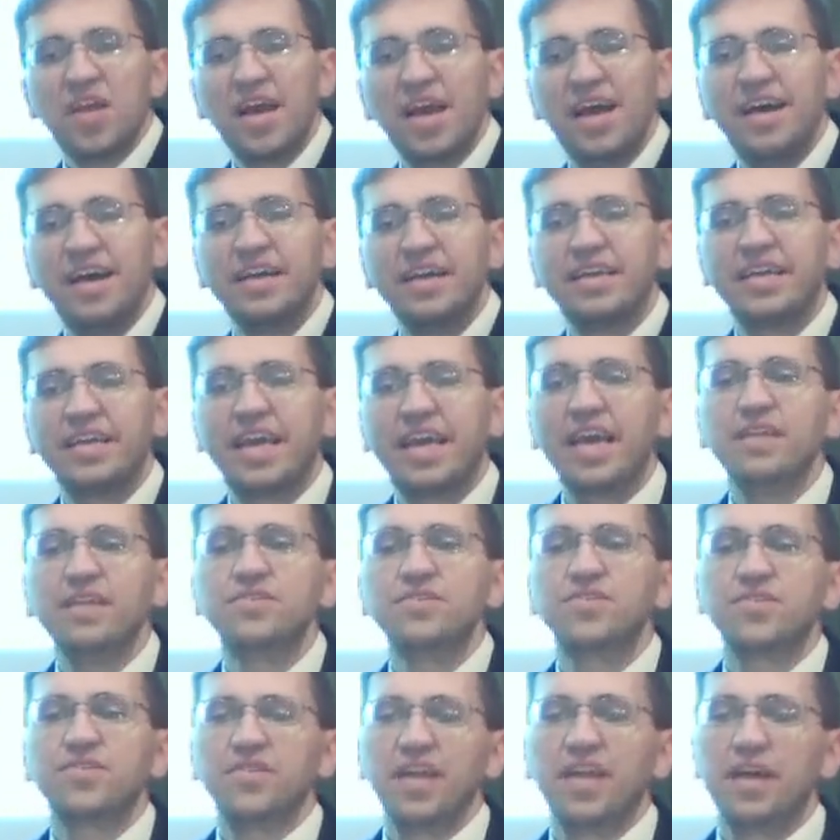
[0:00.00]

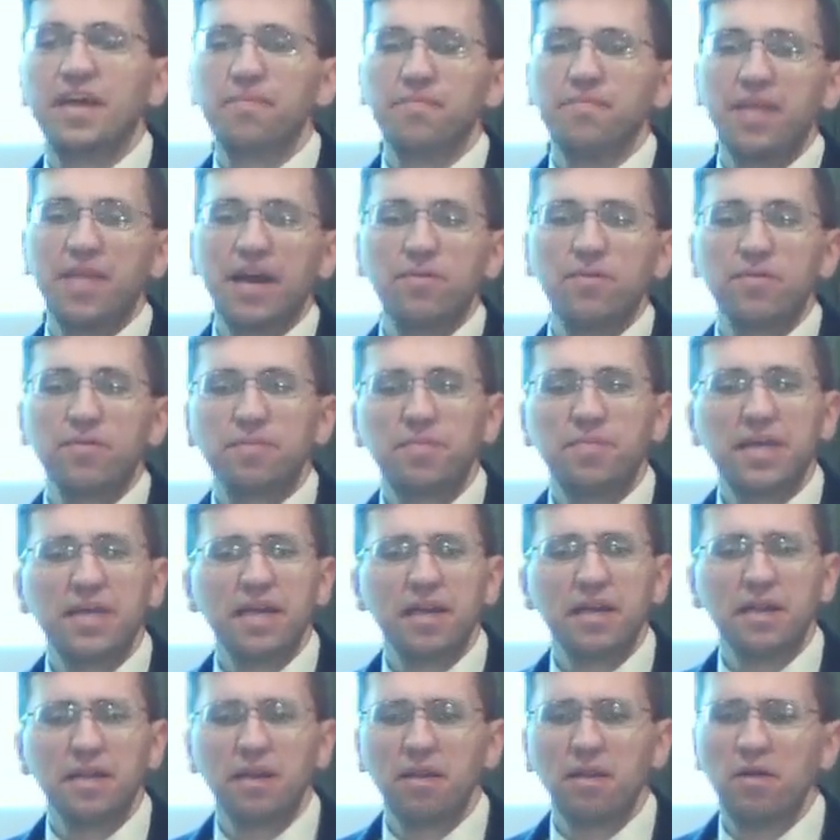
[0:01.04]
against them that would be
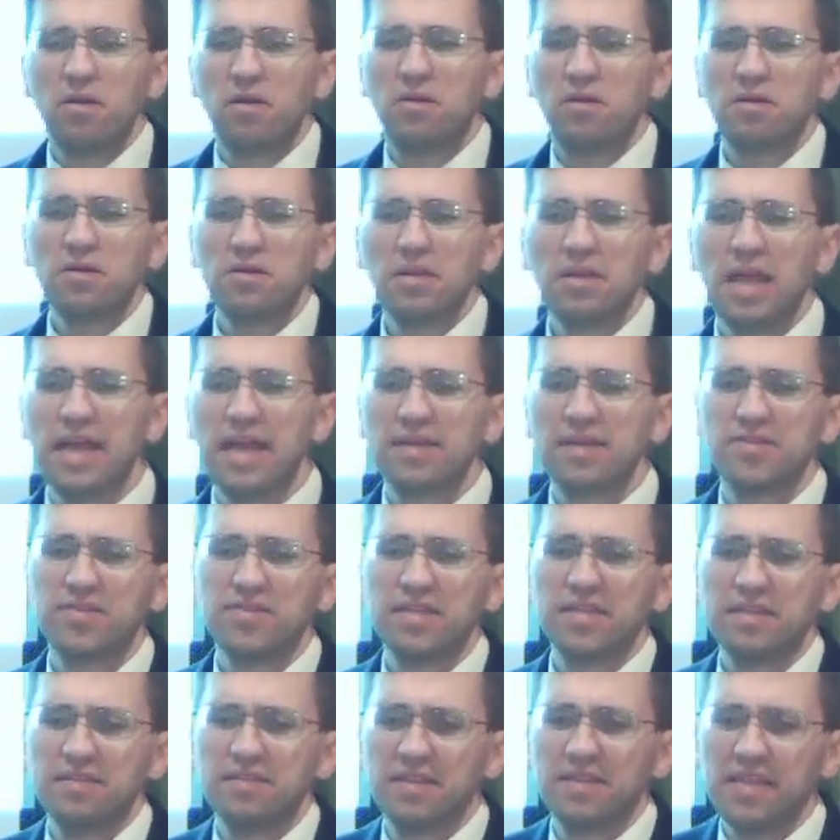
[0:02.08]
a long
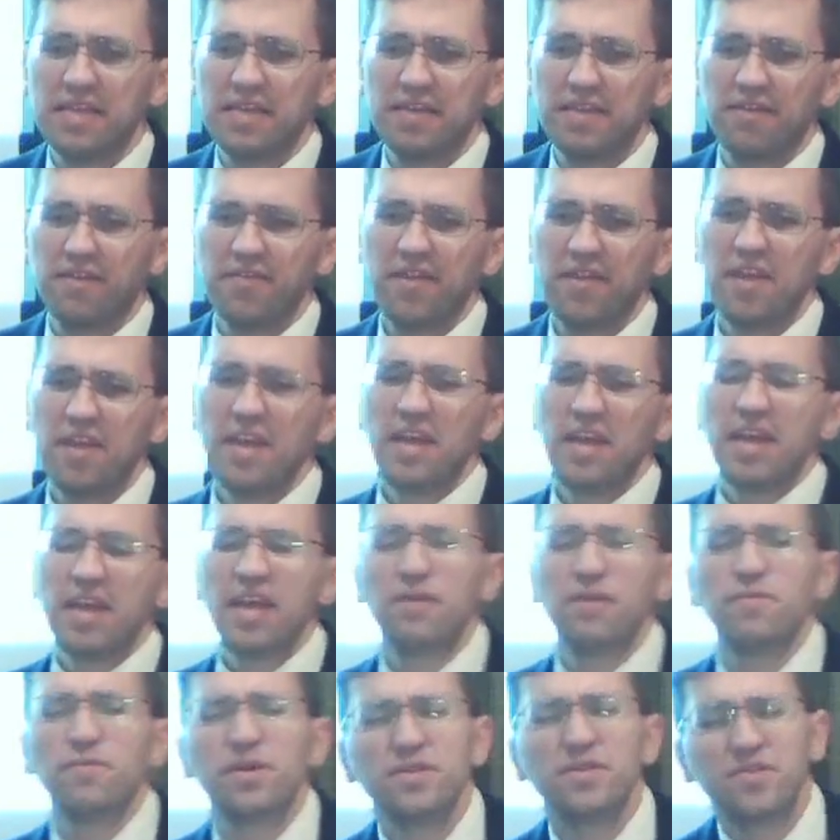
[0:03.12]
lasting thing.
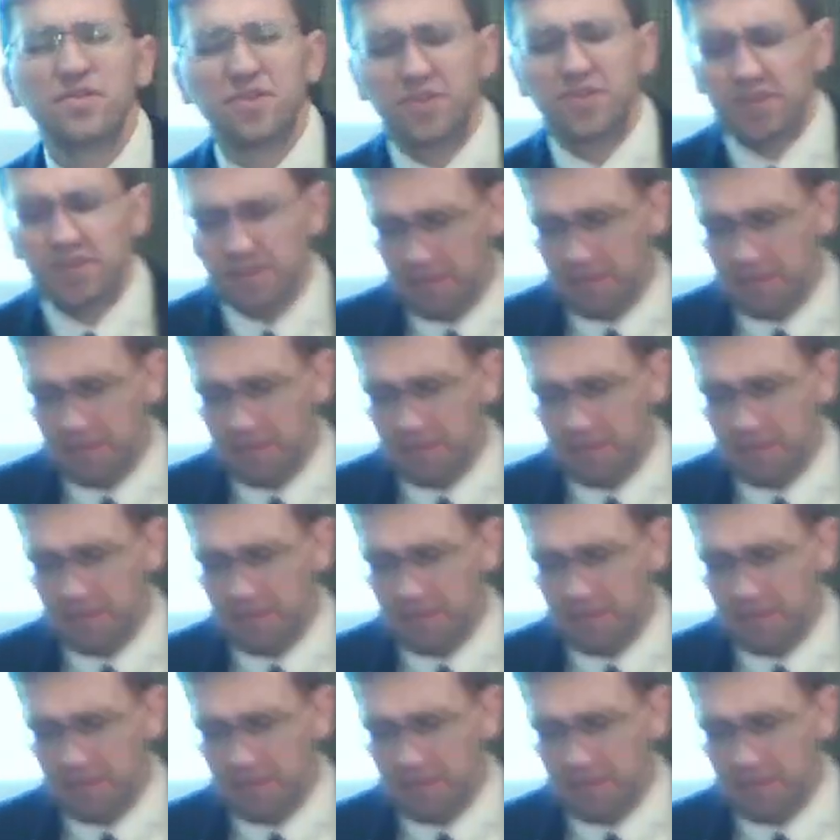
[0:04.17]
It was